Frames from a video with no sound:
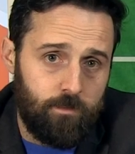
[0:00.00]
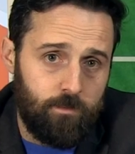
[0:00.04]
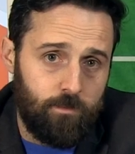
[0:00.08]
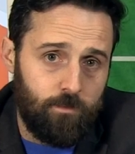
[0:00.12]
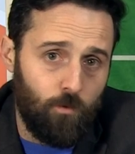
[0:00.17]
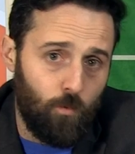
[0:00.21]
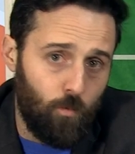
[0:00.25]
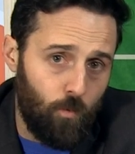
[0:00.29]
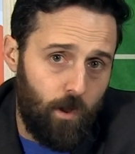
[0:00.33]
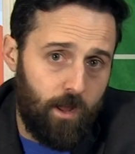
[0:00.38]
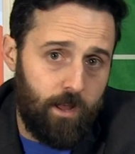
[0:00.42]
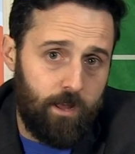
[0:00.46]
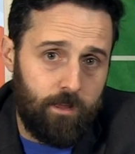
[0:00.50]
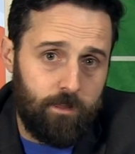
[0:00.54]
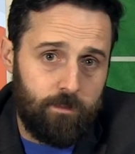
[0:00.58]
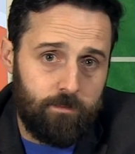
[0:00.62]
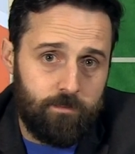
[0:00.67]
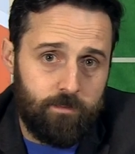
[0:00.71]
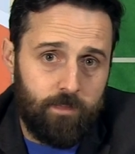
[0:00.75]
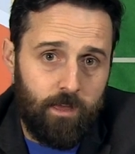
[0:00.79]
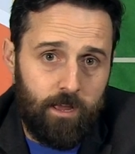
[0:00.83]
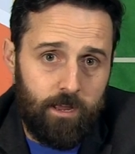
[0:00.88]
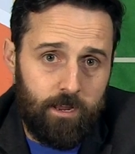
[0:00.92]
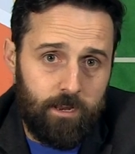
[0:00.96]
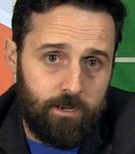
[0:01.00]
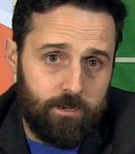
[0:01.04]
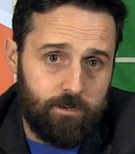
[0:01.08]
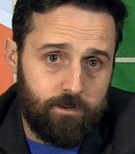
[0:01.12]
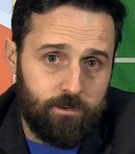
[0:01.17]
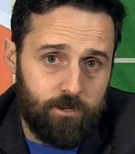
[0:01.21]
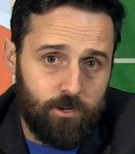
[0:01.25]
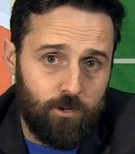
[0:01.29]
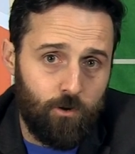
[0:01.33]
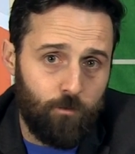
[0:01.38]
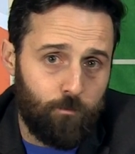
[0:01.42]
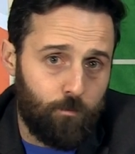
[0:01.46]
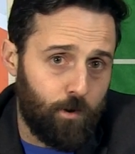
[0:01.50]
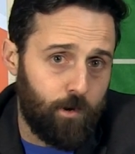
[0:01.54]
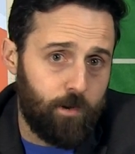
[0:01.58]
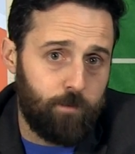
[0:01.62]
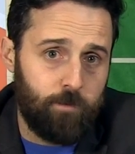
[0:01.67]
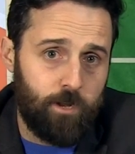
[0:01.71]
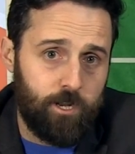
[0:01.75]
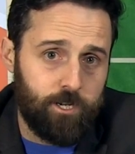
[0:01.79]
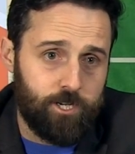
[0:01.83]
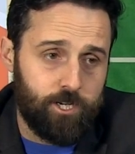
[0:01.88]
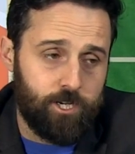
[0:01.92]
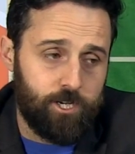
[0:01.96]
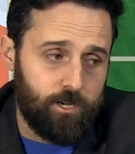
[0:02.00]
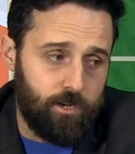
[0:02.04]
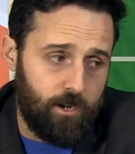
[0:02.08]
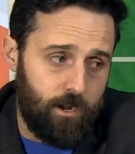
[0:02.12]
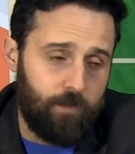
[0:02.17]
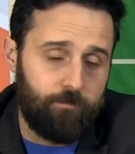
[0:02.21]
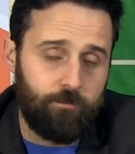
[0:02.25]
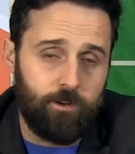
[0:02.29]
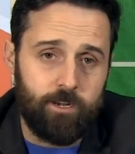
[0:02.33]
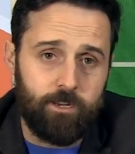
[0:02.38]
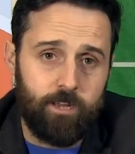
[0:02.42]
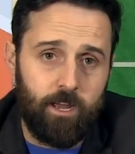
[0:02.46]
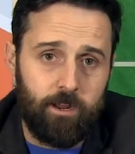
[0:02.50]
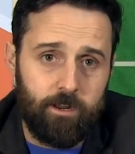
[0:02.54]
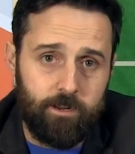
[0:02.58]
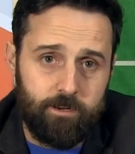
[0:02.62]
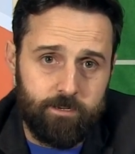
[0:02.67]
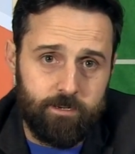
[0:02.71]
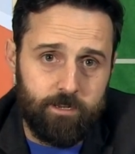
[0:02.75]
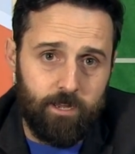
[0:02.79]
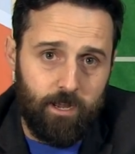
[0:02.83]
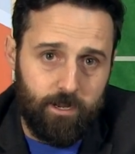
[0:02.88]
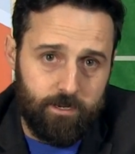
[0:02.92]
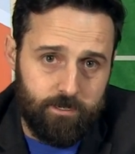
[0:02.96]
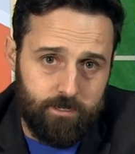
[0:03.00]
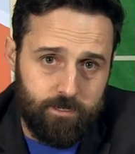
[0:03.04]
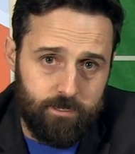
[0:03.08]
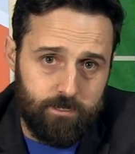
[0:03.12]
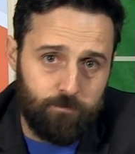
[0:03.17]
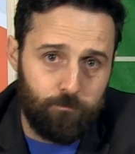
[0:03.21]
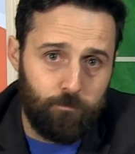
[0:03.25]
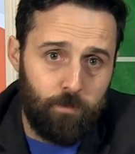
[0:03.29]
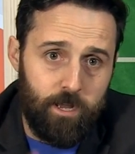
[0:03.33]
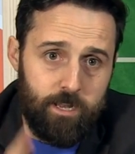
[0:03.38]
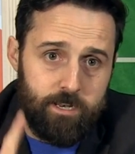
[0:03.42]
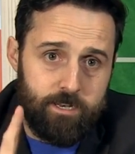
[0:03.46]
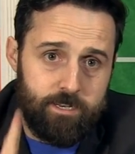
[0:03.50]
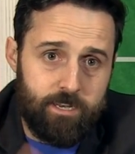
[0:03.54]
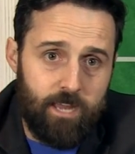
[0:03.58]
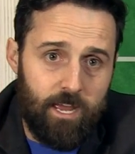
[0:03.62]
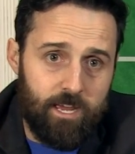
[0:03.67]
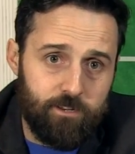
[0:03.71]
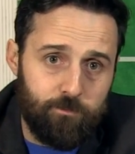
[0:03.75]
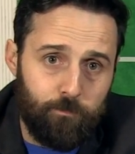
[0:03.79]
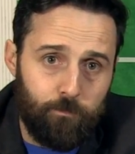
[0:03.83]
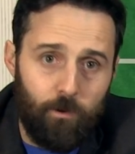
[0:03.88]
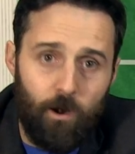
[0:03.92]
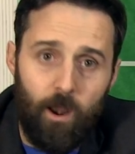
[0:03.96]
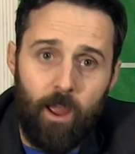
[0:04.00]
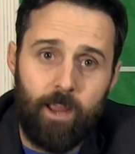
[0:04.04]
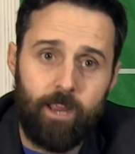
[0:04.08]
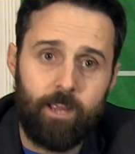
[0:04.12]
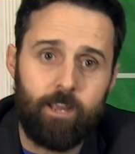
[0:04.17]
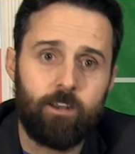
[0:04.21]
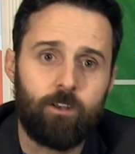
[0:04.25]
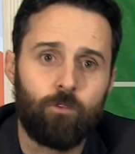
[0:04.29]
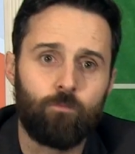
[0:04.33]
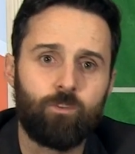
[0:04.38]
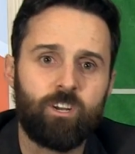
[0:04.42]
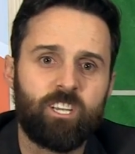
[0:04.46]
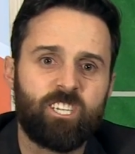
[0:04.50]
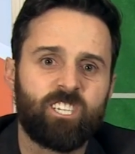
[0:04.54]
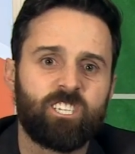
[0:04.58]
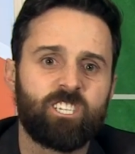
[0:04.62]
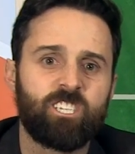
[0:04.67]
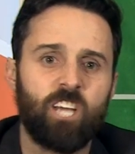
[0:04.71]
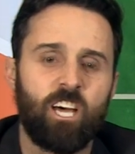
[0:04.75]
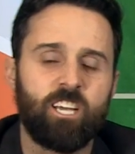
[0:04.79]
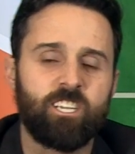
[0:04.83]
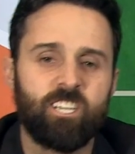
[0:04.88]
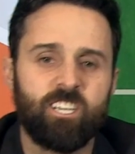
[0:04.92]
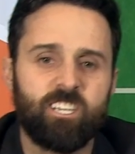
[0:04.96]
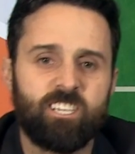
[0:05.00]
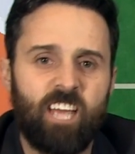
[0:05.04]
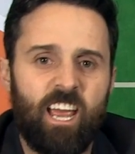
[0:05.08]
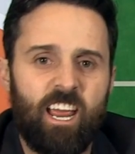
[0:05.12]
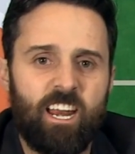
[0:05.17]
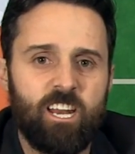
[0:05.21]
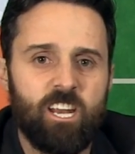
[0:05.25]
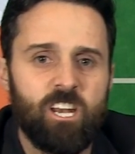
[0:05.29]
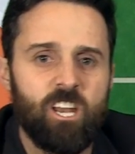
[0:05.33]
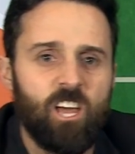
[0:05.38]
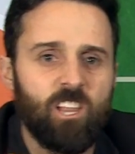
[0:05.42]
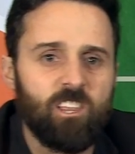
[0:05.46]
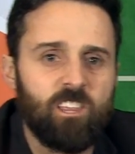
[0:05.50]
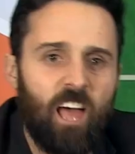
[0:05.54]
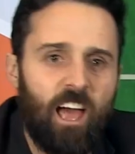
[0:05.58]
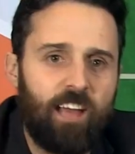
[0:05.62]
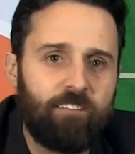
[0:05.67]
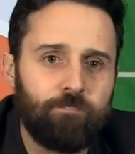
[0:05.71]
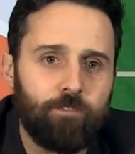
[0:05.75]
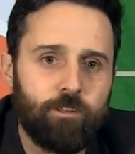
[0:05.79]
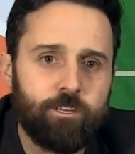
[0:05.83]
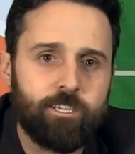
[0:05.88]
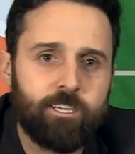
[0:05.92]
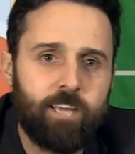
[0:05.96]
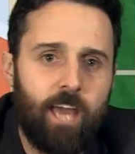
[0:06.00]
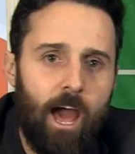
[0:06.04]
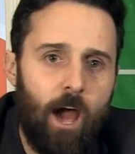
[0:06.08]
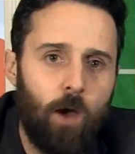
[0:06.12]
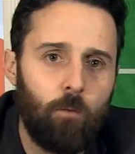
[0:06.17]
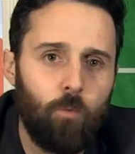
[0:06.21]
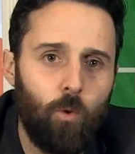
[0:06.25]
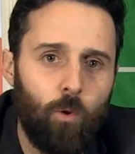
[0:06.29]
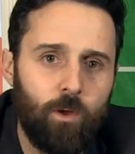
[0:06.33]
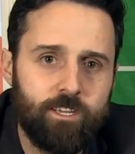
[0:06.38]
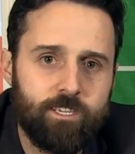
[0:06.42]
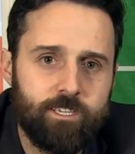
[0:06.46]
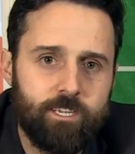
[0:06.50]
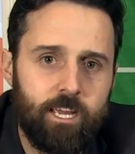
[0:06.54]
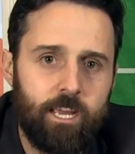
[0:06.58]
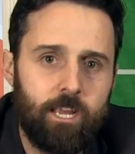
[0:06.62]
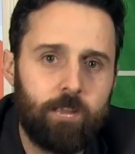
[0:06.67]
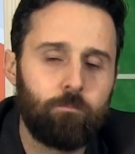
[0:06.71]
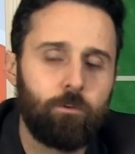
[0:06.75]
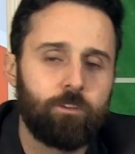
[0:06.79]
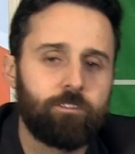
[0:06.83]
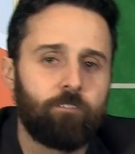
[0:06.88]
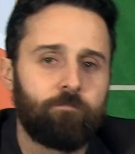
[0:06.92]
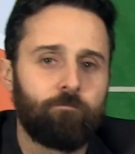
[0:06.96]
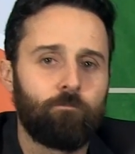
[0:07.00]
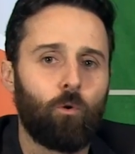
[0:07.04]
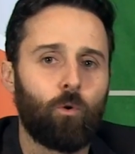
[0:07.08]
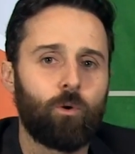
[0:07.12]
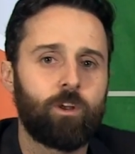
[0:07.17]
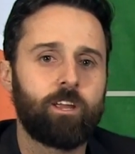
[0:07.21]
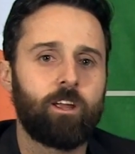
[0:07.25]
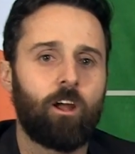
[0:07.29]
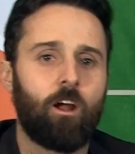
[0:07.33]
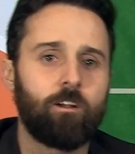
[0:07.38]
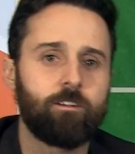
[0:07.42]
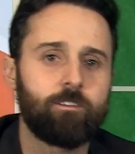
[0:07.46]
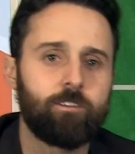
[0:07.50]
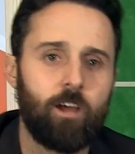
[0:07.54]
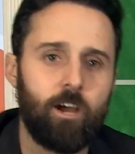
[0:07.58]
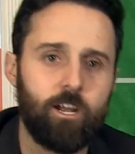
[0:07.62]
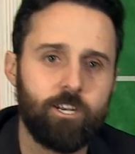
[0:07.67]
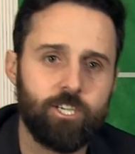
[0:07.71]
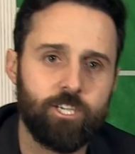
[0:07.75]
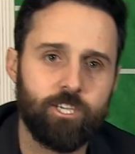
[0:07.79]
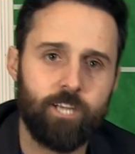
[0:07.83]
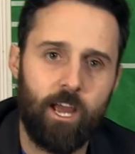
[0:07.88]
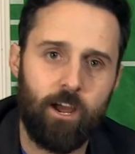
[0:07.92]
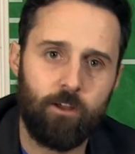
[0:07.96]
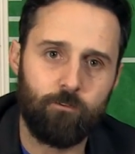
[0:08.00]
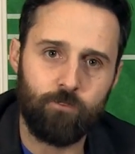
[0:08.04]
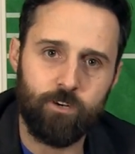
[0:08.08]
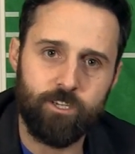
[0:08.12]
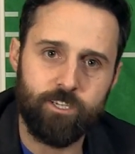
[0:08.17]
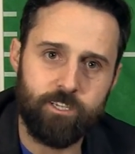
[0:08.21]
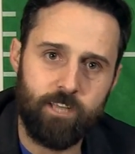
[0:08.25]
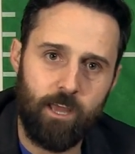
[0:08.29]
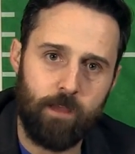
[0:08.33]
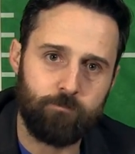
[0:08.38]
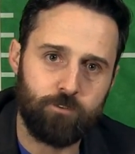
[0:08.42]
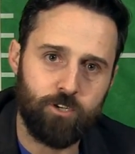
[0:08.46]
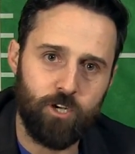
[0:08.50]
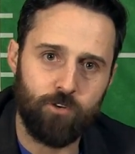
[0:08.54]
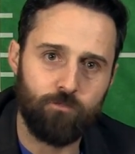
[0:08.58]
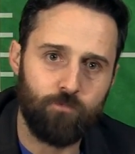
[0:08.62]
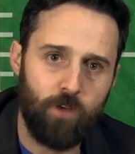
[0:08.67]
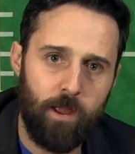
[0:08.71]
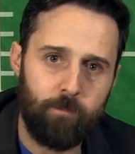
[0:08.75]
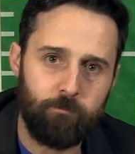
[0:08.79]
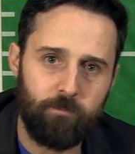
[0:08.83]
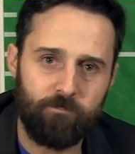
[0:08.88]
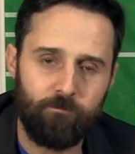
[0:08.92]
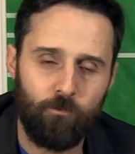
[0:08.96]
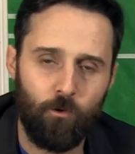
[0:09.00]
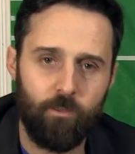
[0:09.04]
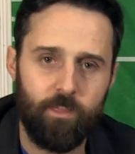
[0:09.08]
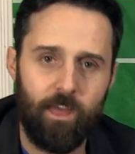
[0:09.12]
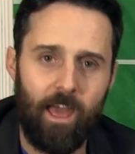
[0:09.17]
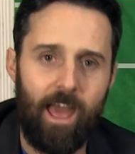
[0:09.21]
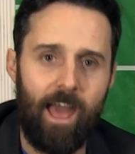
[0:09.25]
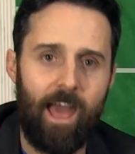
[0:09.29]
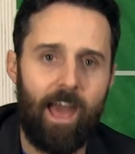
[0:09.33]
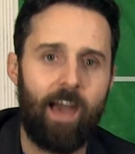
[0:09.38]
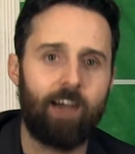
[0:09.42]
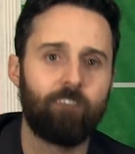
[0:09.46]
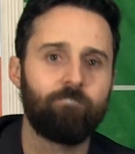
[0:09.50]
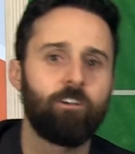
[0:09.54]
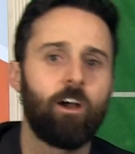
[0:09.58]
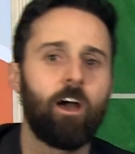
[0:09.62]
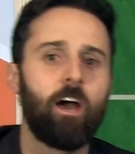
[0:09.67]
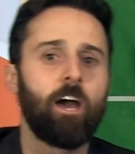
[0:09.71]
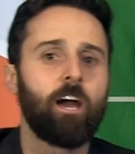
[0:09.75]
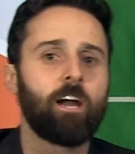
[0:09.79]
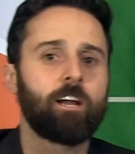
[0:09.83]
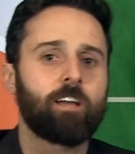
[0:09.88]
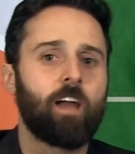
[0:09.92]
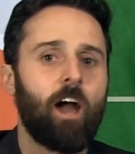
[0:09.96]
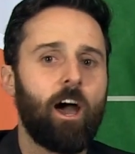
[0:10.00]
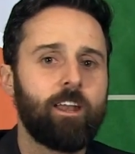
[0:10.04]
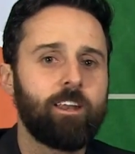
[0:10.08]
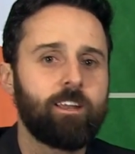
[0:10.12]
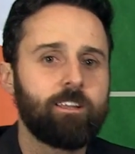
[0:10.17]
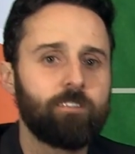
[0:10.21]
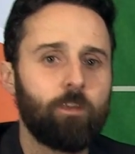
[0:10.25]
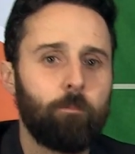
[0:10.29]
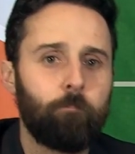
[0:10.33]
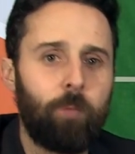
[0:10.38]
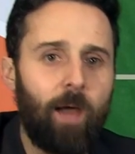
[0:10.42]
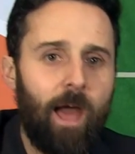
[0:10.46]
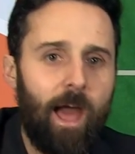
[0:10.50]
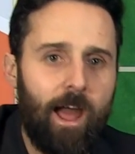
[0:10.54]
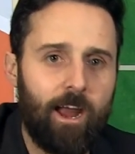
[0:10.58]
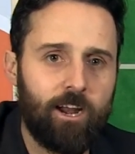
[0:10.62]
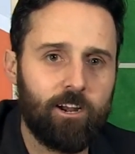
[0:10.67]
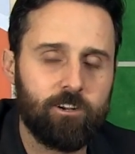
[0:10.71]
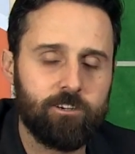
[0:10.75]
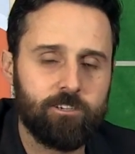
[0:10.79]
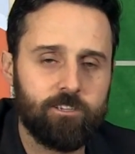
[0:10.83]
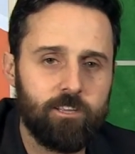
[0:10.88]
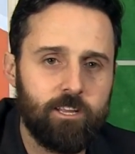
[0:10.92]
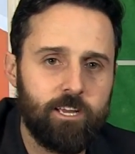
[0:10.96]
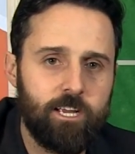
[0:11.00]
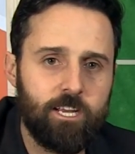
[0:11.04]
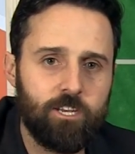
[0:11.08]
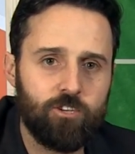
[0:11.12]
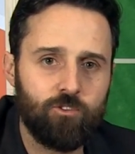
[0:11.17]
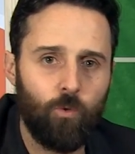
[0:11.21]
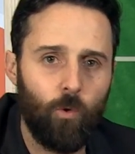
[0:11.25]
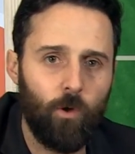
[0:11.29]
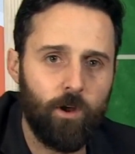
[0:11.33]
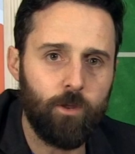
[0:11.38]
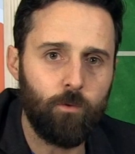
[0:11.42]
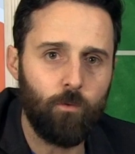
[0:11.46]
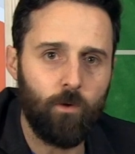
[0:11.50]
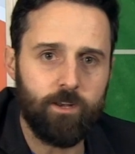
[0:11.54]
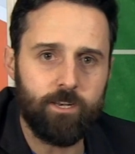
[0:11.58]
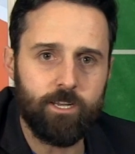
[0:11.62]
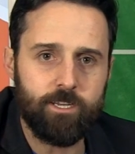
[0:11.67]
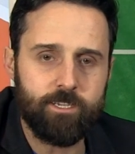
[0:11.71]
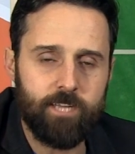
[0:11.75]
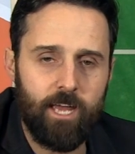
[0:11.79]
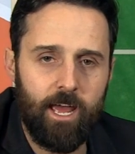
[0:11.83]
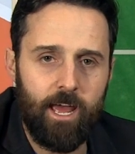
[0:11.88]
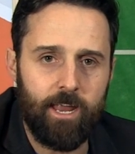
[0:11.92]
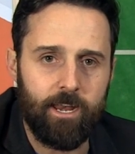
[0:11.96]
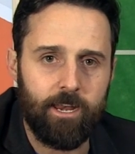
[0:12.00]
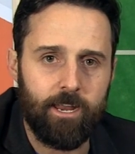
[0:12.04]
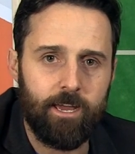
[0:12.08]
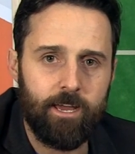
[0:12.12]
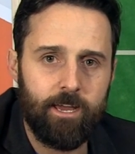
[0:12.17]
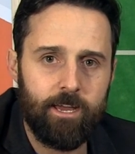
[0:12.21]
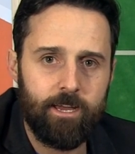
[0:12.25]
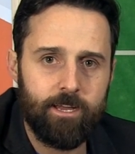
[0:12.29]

the way they do pretty much every day in Texas. But Dez Bryant resuscitated a lifeless Cowboys team with a 40 yard touchdown reception right before the half, cutting the Packers' lead 21 10.